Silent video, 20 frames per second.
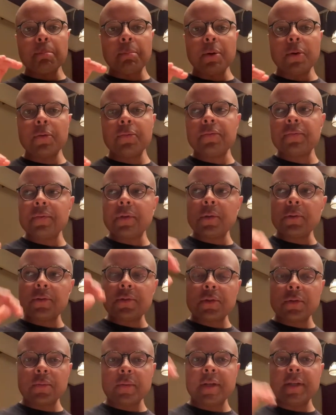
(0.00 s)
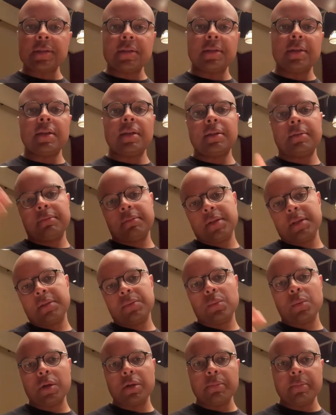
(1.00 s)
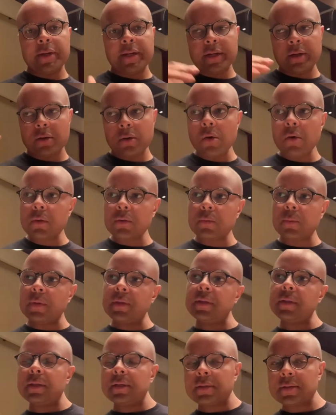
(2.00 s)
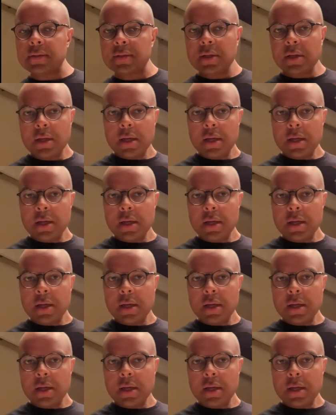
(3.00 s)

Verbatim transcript: both notes to resonate. That's one of my goals with this.